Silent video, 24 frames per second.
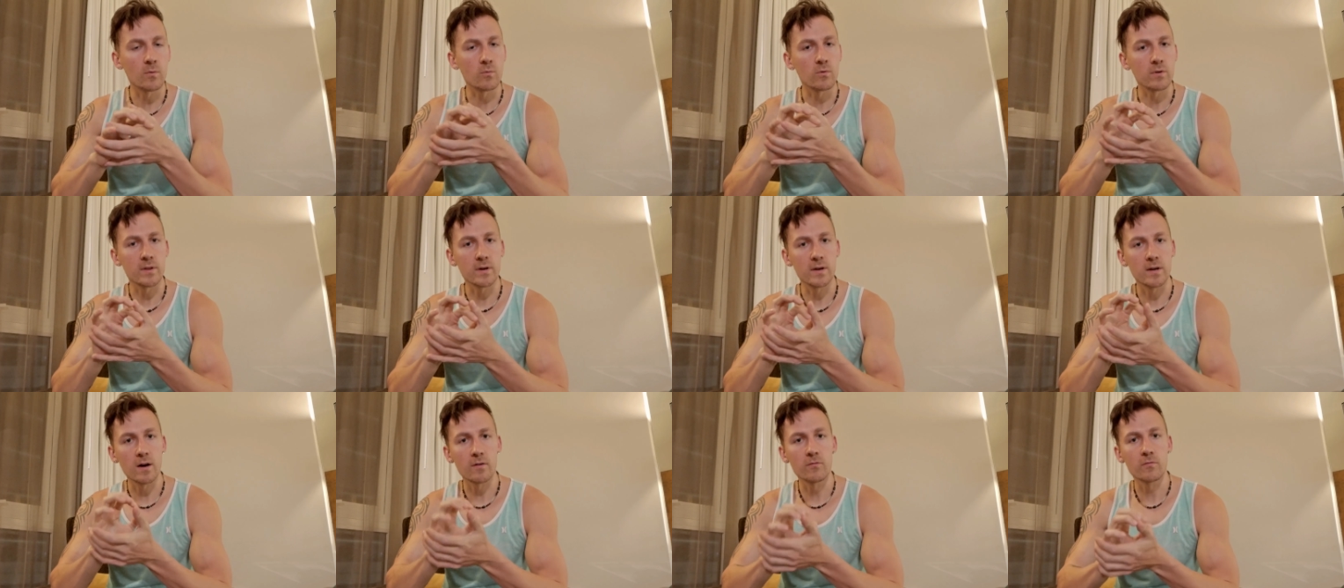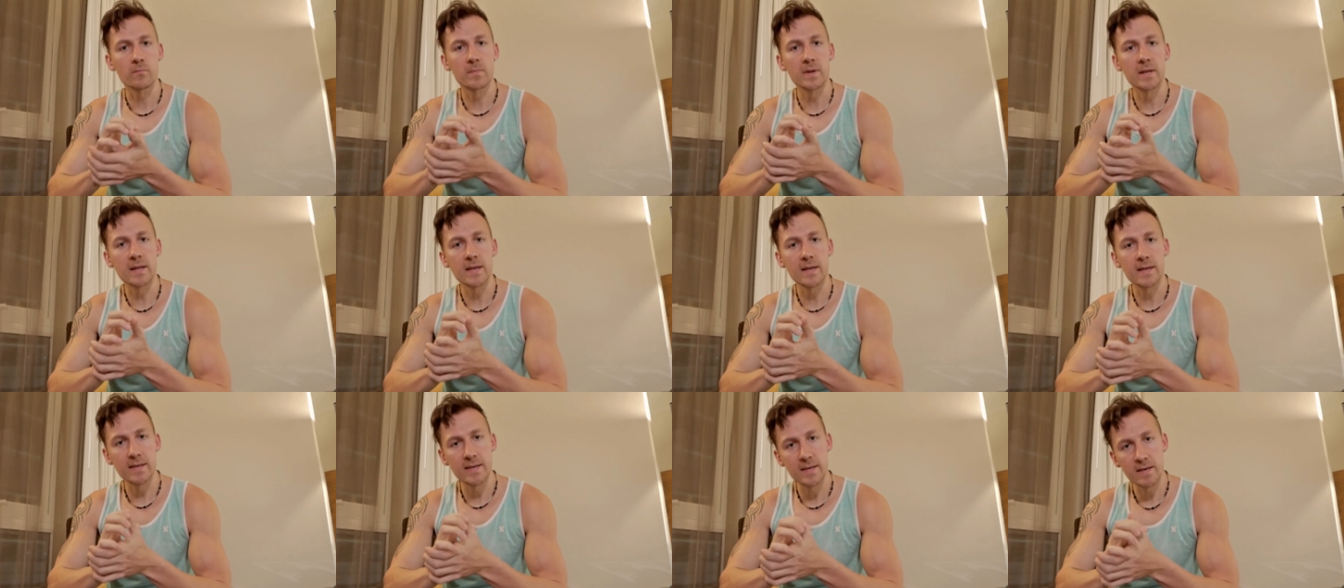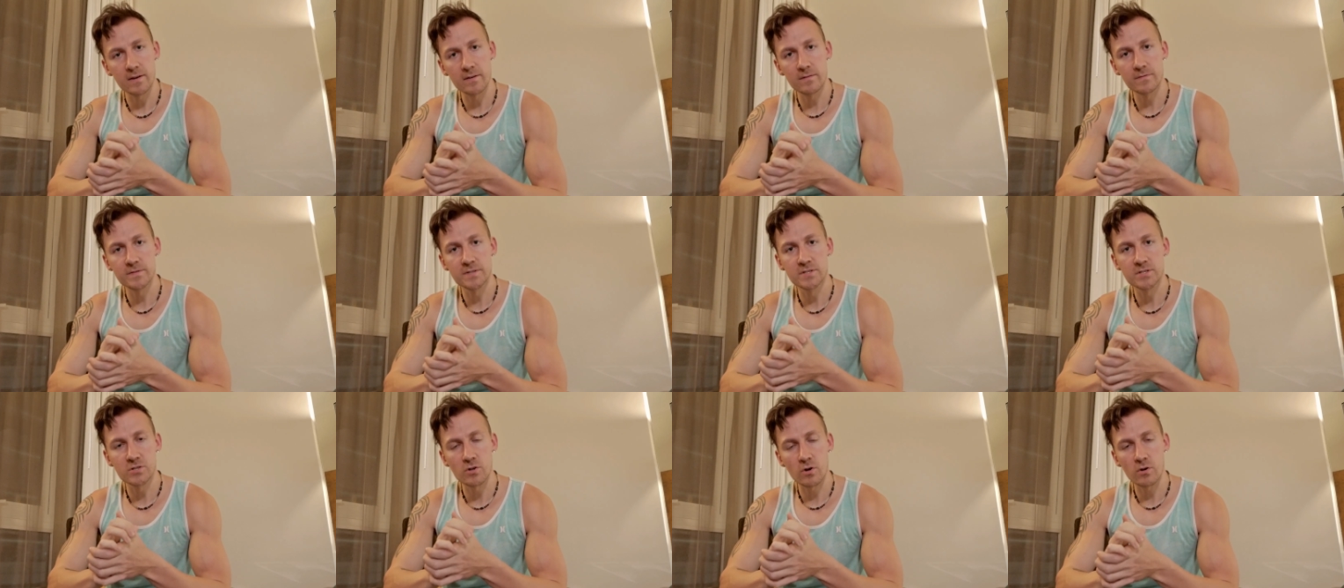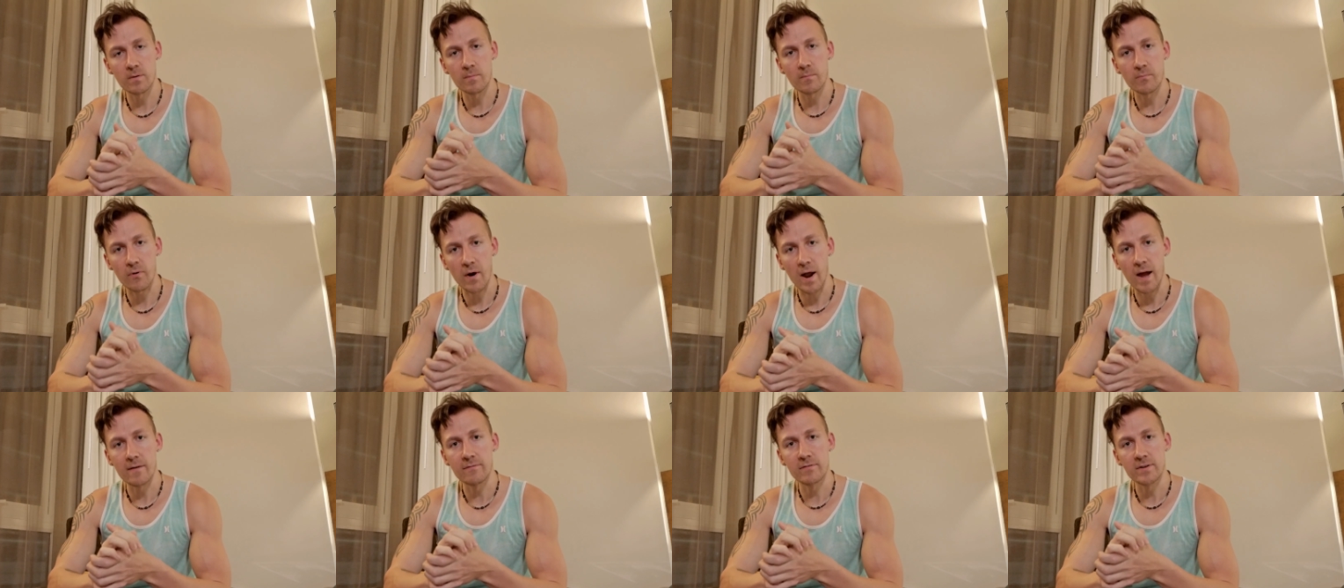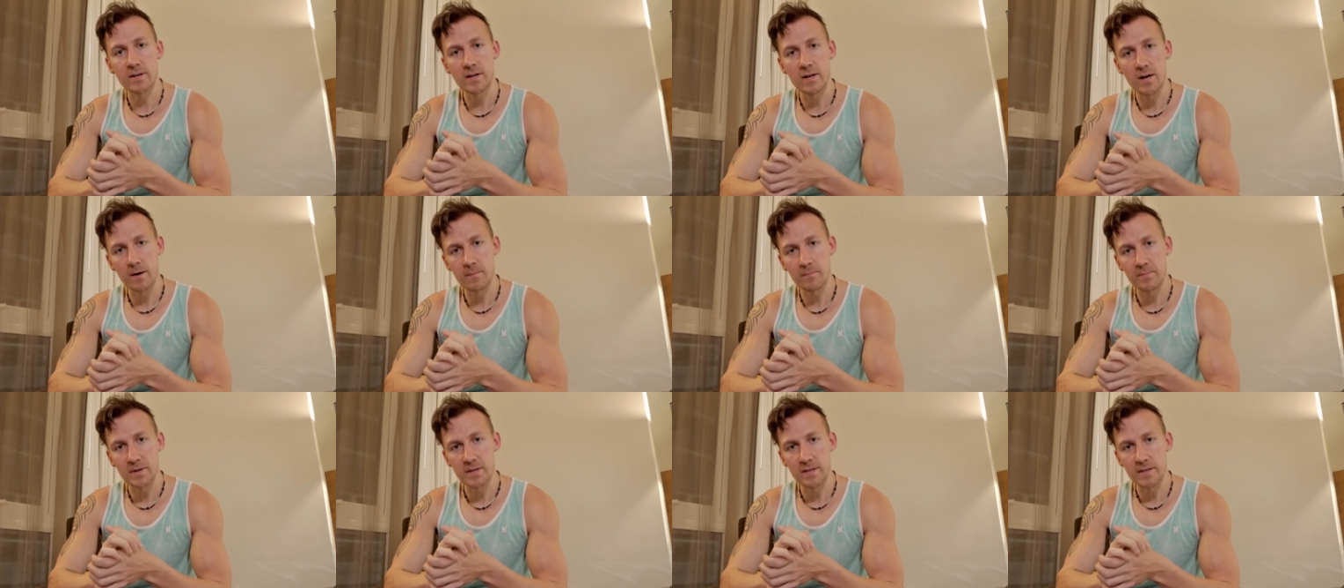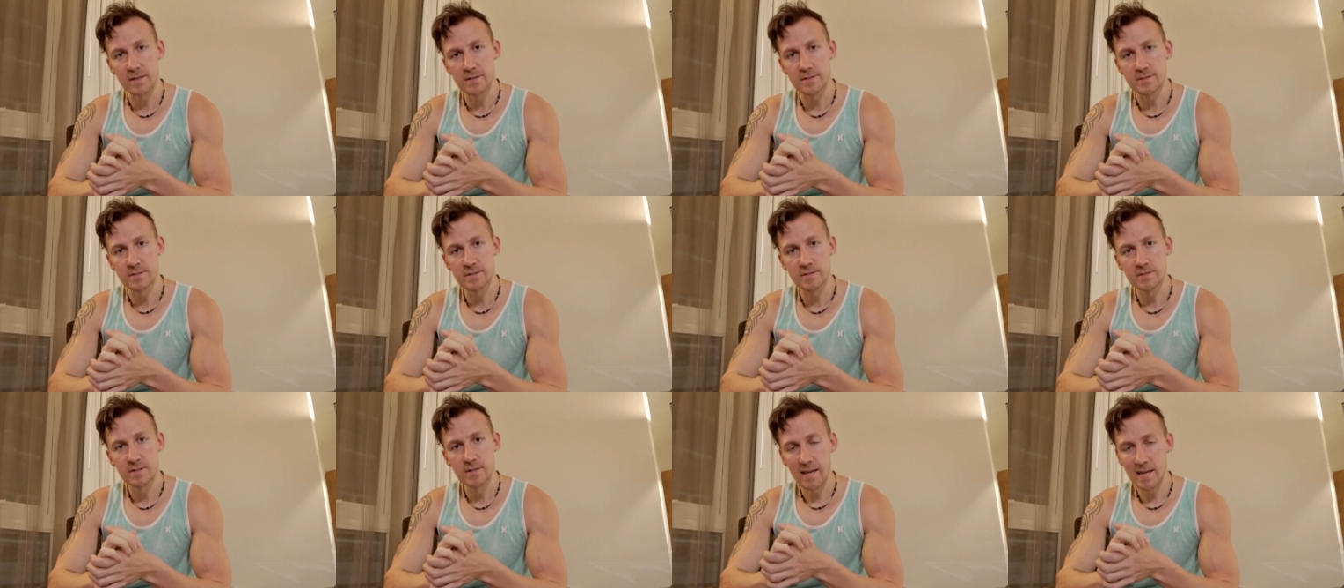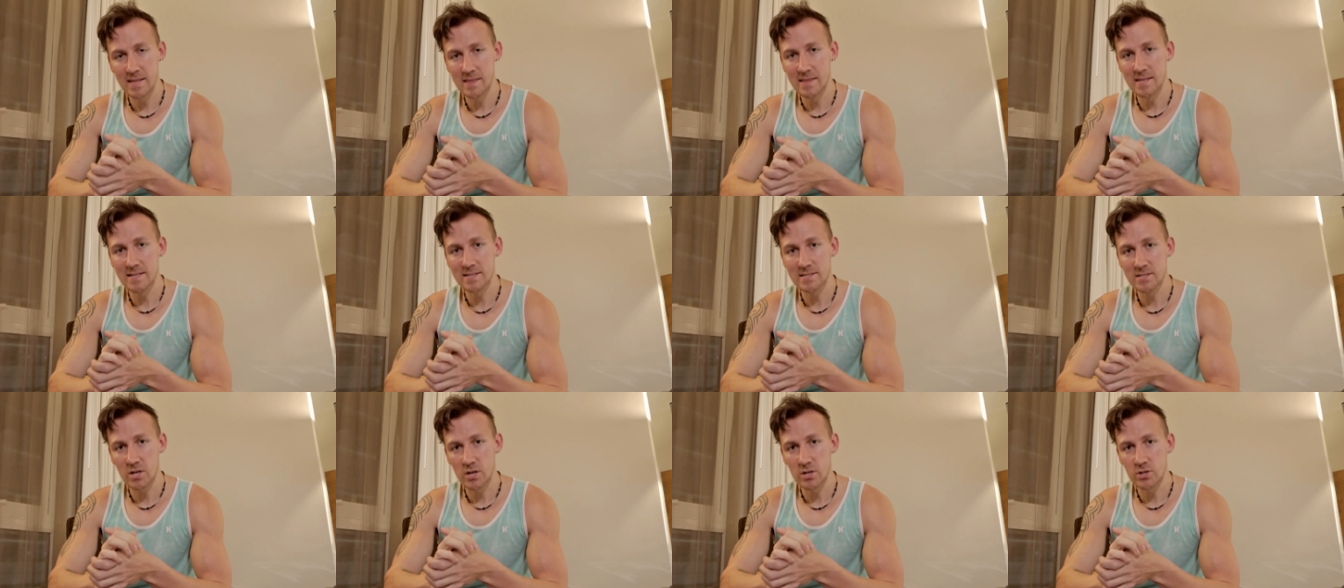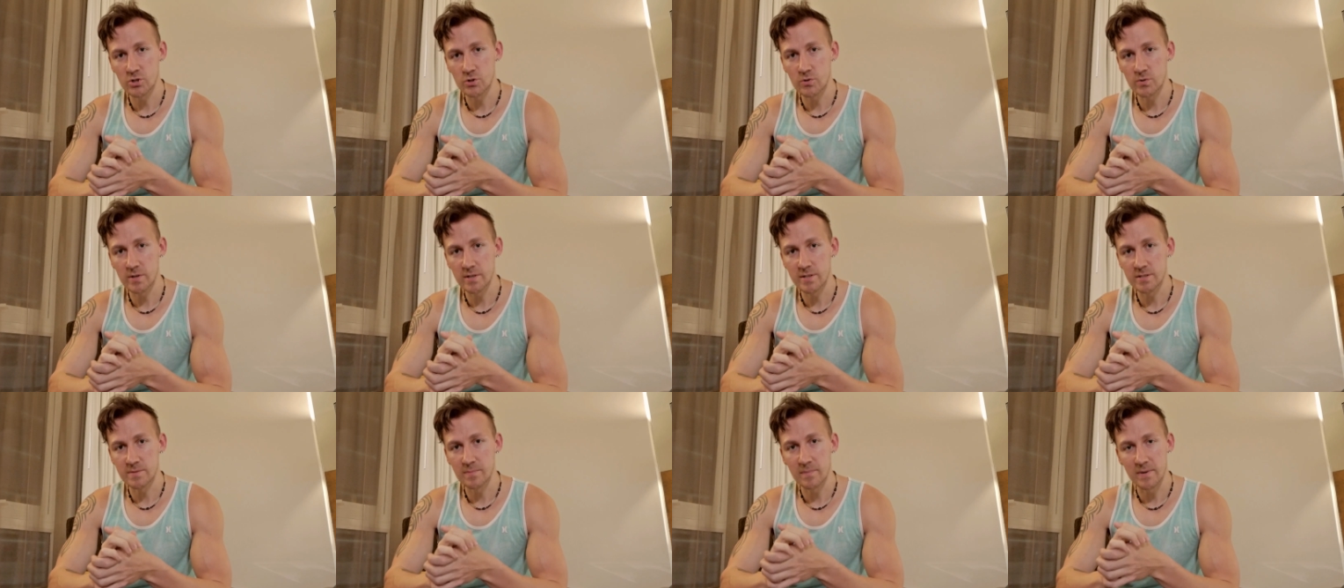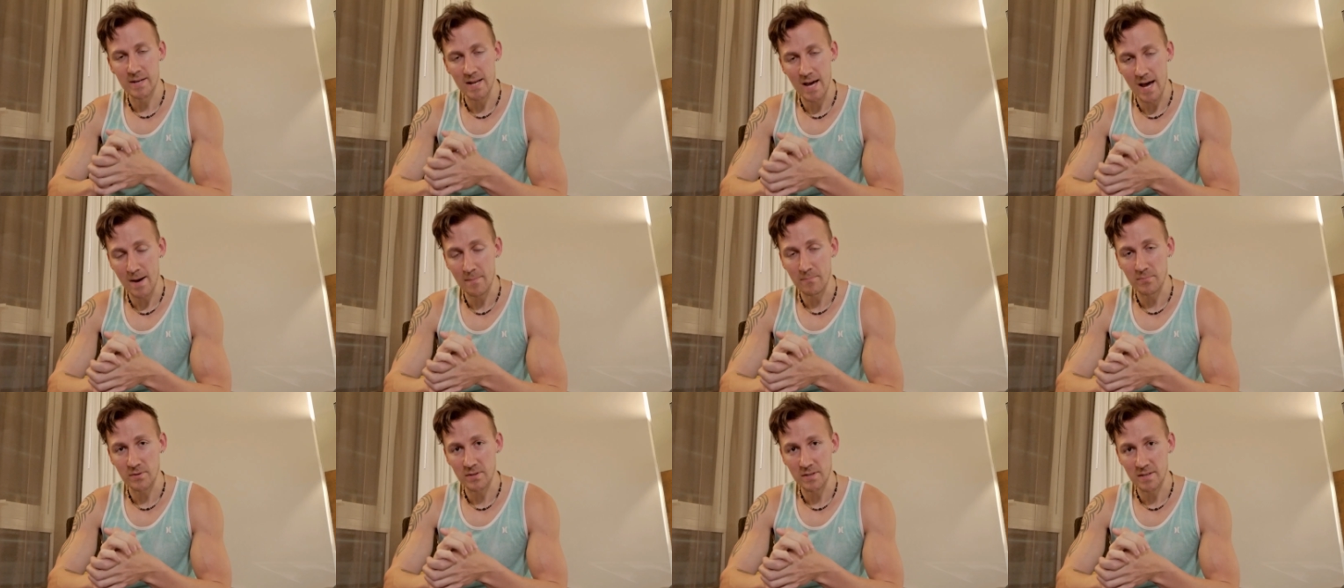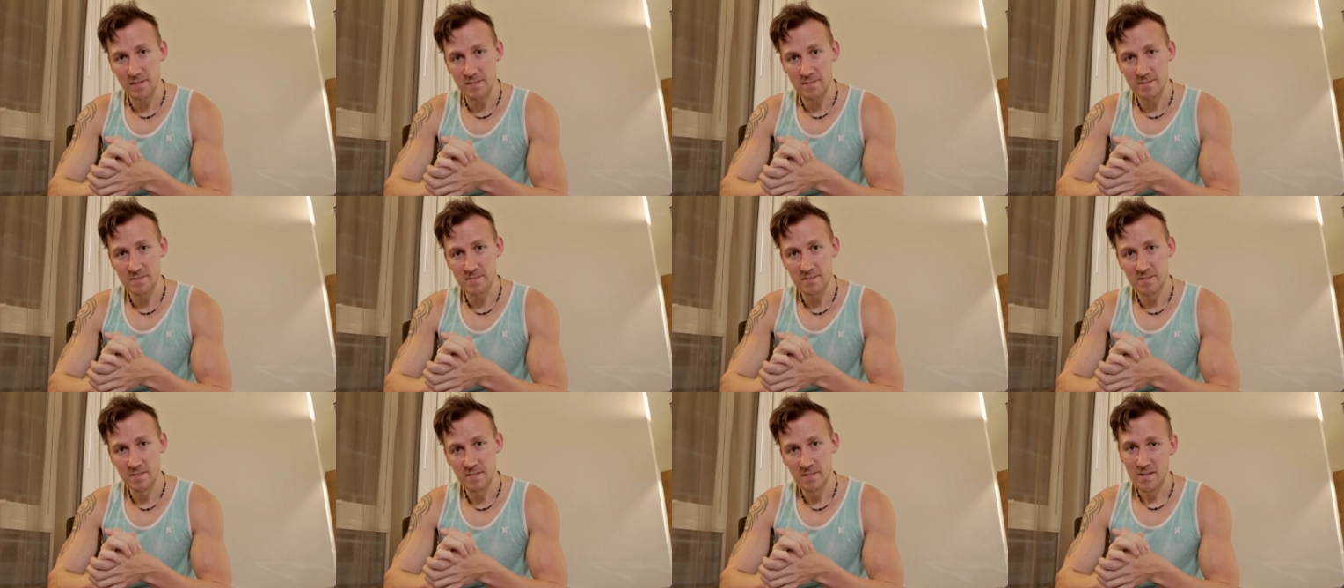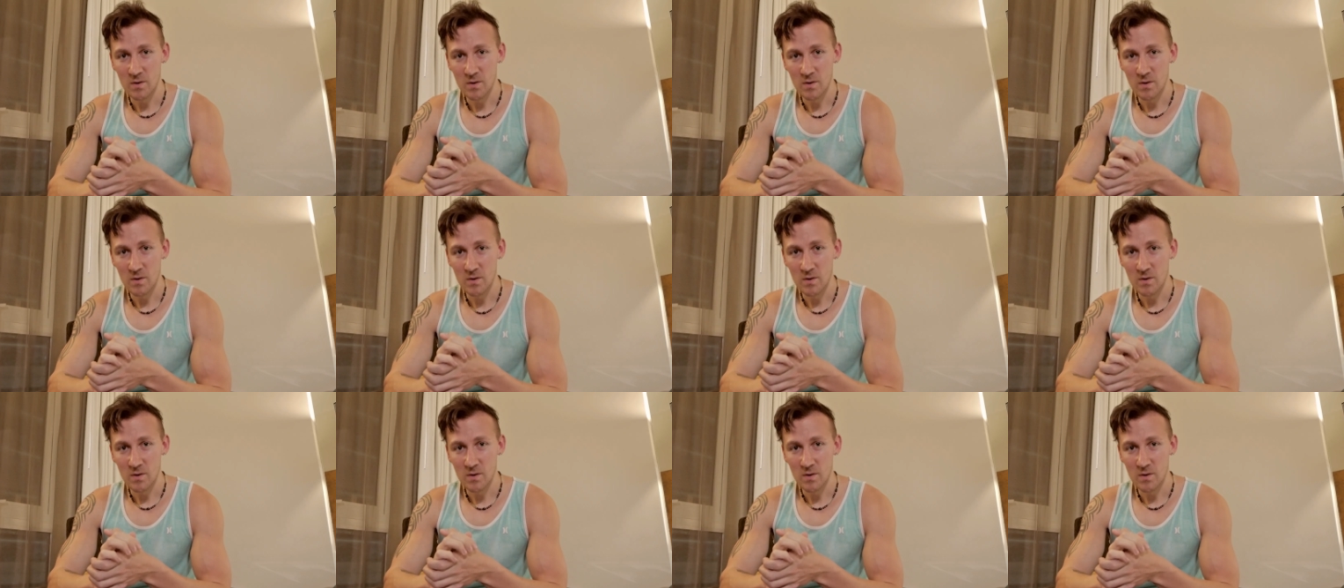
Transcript: where the government gives certain private companies in these countries monopolies